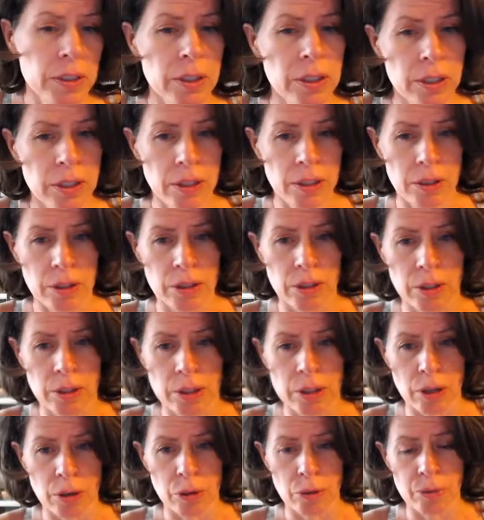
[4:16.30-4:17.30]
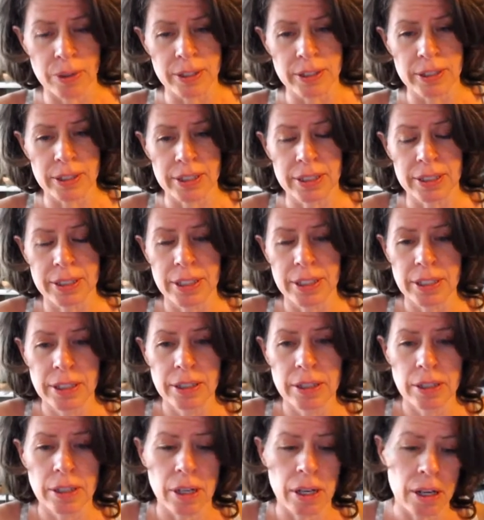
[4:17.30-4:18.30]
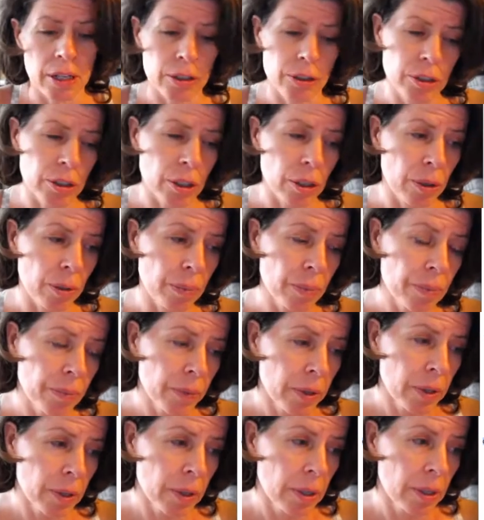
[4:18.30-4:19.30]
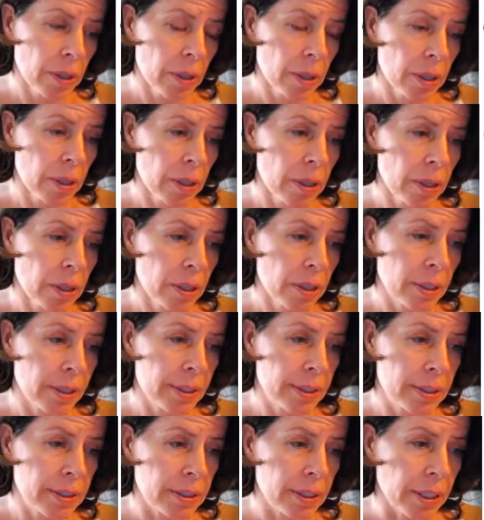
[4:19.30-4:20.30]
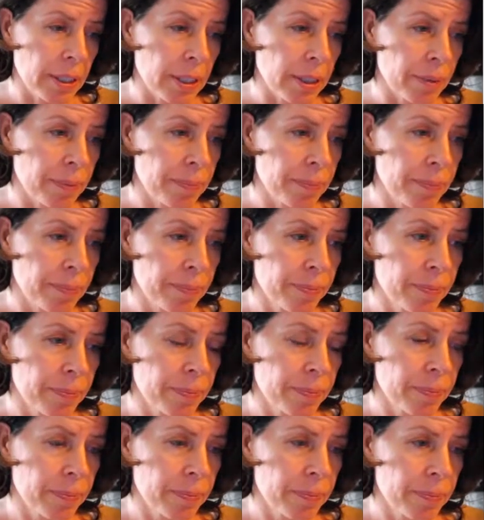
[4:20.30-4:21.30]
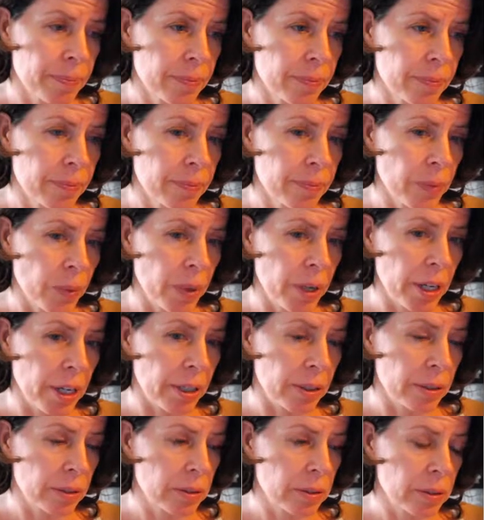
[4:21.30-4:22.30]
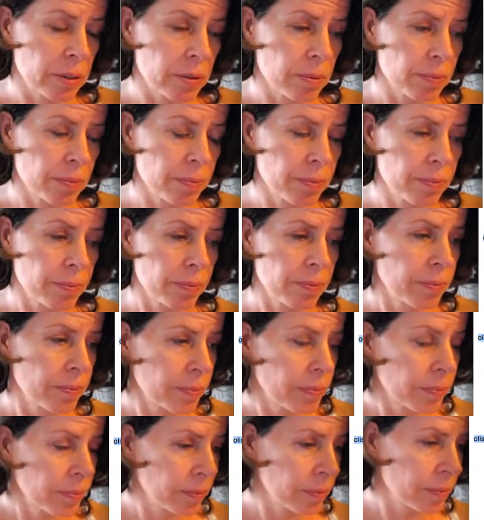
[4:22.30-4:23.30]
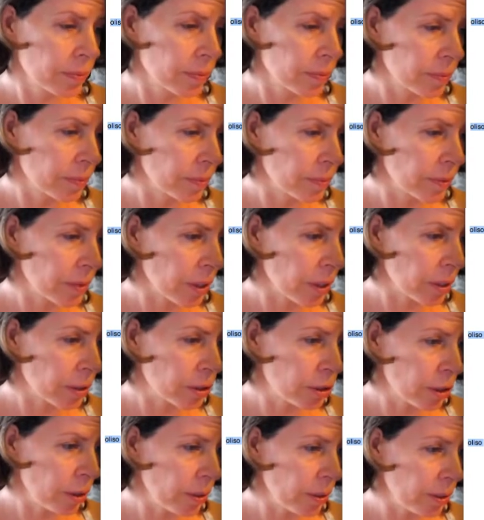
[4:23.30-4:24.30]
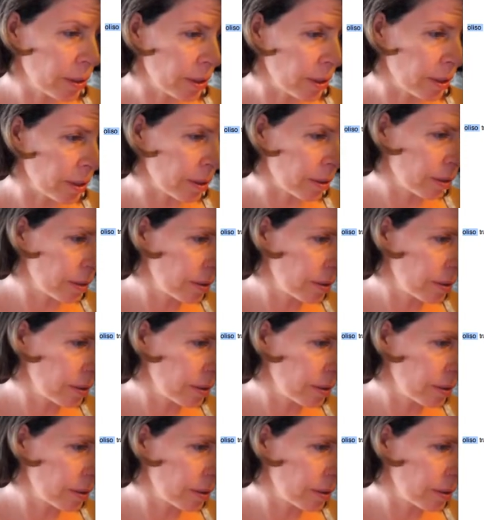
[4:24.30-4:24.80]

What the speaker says: could go 360. So let's see, what else? I'll show you the,